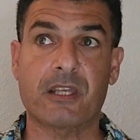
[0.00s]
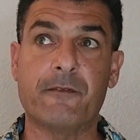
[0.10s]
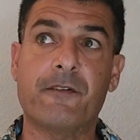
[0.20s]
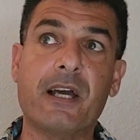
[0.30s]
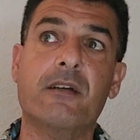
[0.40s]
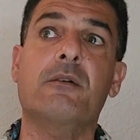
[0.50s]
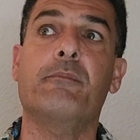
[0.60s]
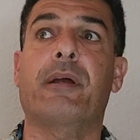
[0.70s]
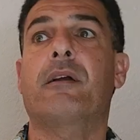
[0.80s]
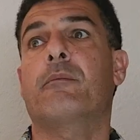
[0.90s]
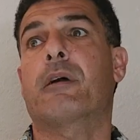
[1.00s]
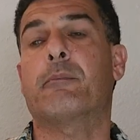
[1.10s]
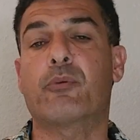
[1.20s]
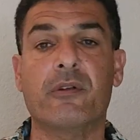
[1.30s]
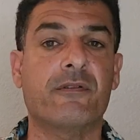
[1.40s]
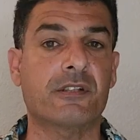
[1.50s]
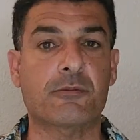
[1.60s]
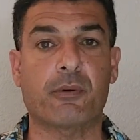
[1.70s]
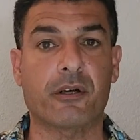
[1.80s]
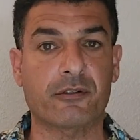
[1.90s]
If I compare my
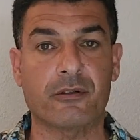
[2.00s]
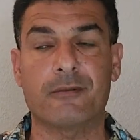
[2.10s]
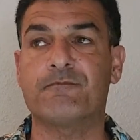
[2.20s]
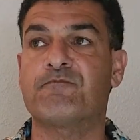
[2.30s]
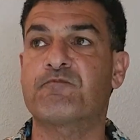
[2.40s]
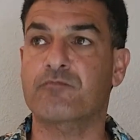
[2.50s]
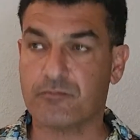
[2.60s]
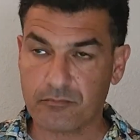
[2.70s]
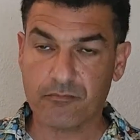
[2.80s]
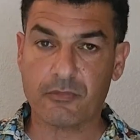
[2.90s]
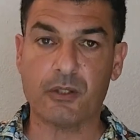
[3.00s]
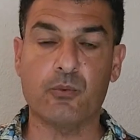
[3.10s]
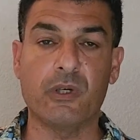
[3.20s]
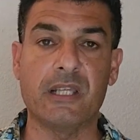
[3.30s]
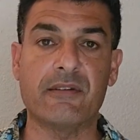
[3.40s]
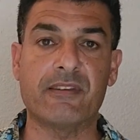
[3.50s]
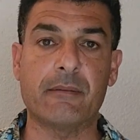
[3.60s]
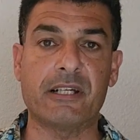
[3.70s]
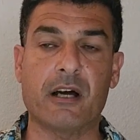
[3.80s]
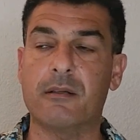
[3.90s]
previous partner, we'll leave
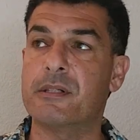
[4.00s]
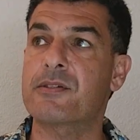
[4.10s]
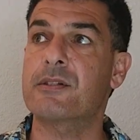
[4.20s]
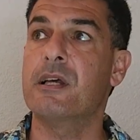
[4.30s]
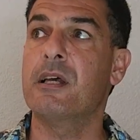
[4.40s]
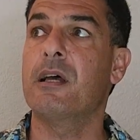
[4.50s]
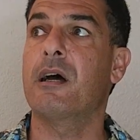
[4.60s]
them anonymous.